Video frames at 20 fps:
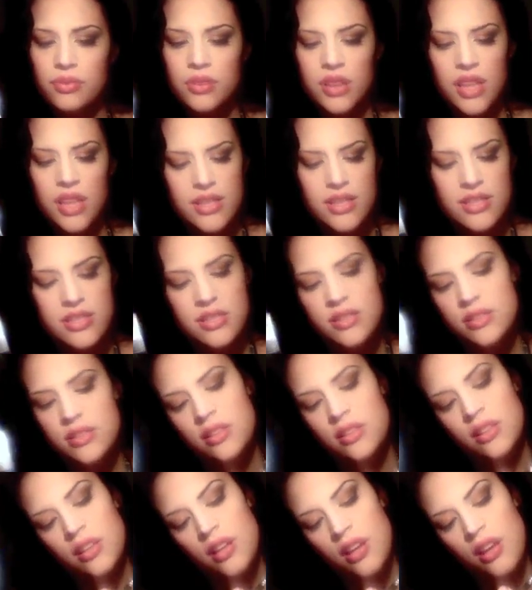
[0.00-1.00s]

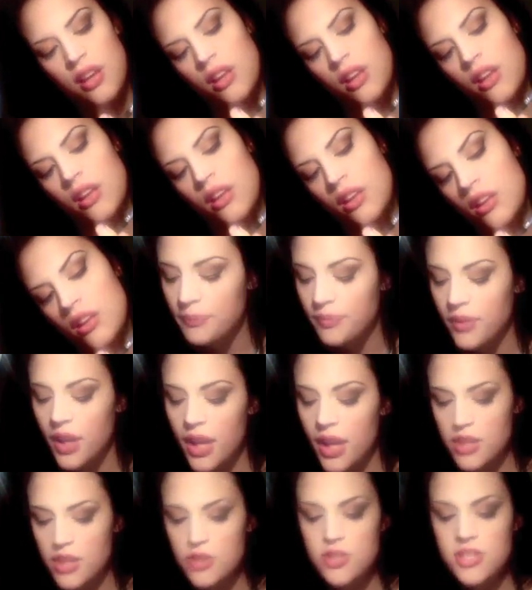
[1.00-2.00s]

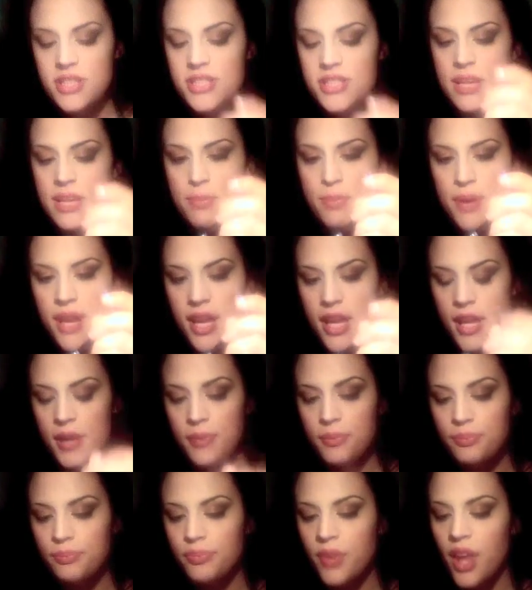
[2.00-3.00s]
And you just dip it in,